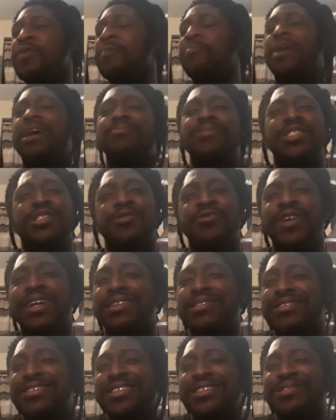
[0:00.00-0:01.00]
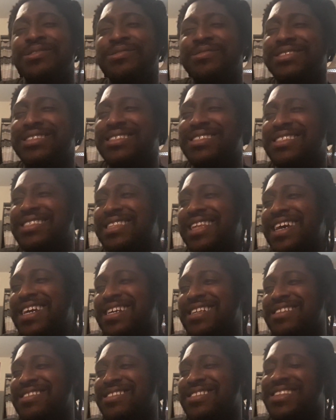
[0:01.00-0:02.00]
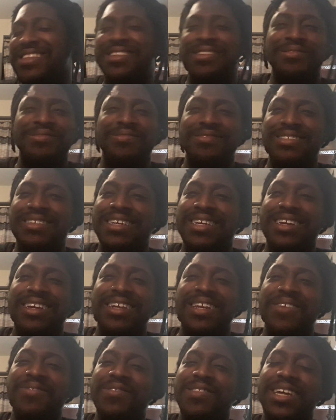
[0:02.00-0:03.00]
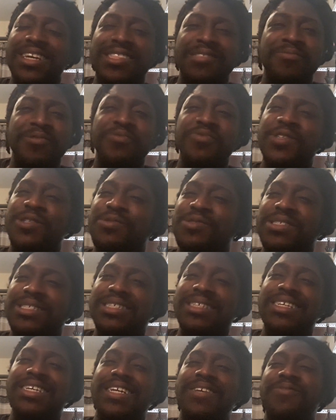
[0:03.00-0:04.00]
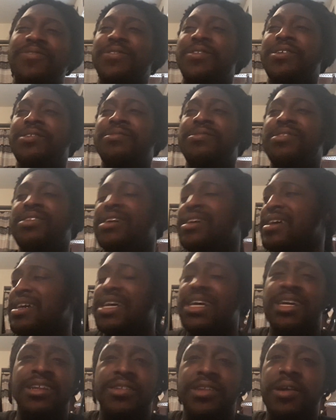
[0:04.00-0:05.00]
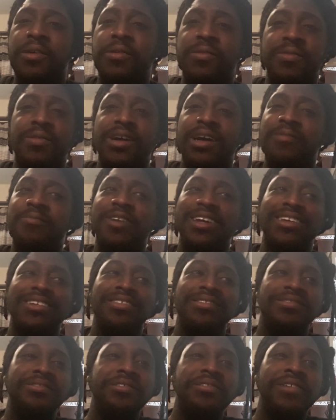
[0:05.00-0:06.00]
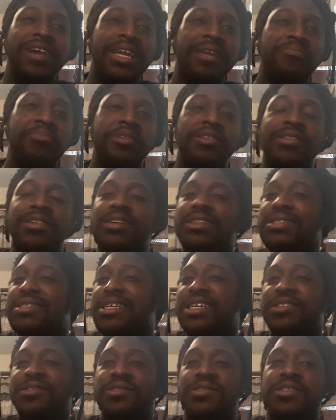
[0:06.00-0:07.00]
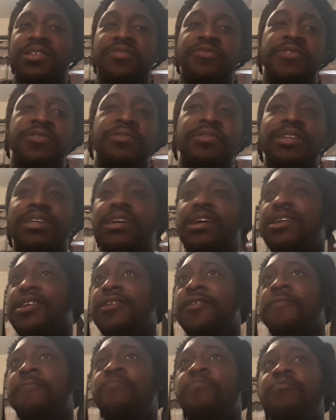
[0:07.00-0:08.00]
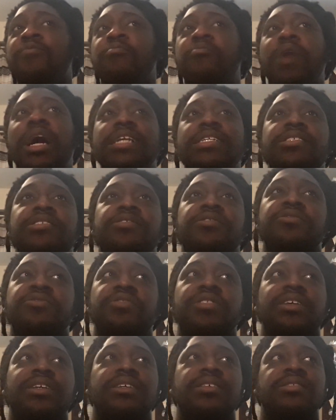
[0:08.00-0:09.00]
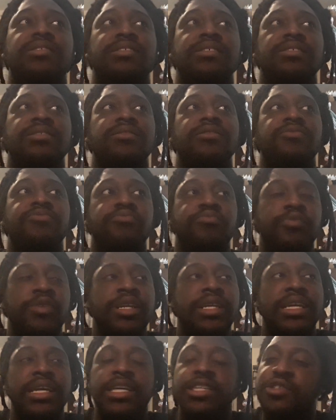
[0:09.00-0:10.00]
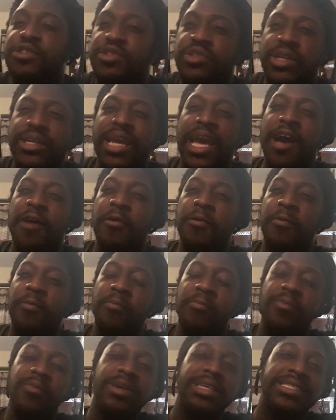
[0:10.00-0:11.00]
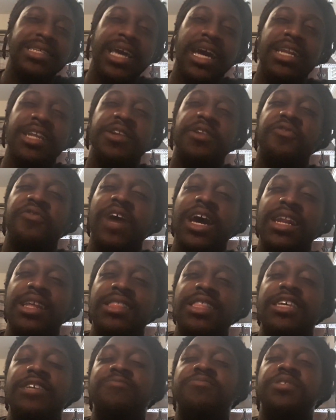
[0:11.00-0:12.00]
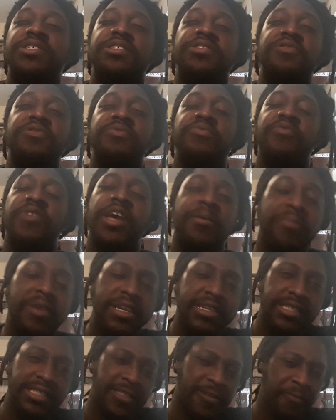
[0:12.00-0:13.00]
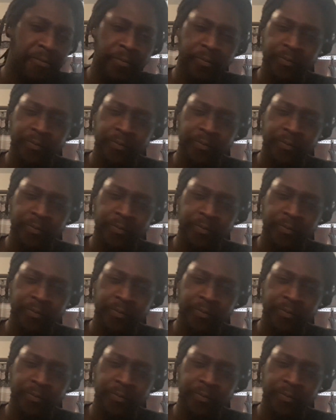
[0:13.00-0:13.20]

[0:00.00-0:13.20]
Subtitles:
But I'm just a regular dude, just, like, dude, again, if you like the movie, go see it. If you don't. I'm like, you don't gotta put all this extra stuff to it. I just do think it's pretty interesting how it's kind of dividing the MCU fan base.